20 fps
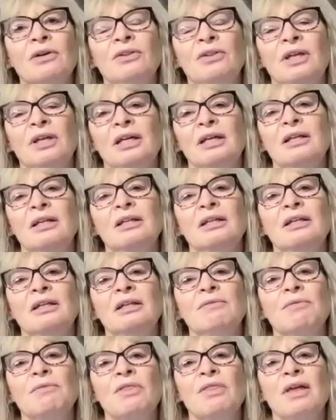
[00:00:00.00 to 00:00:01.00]
are they going to
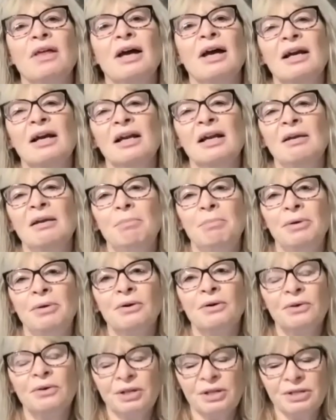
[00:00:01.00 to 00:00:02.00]
live with that kind of
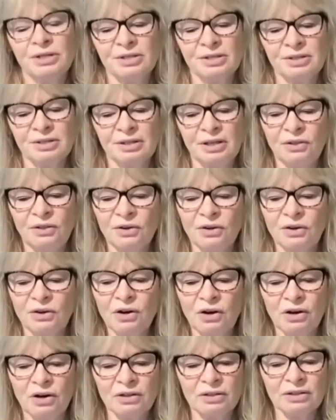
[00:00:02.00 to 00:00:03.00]
bitterness in their
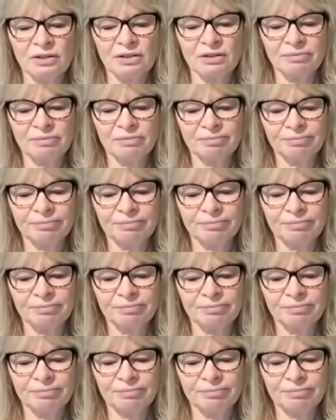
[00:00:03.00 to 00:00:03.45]
hearts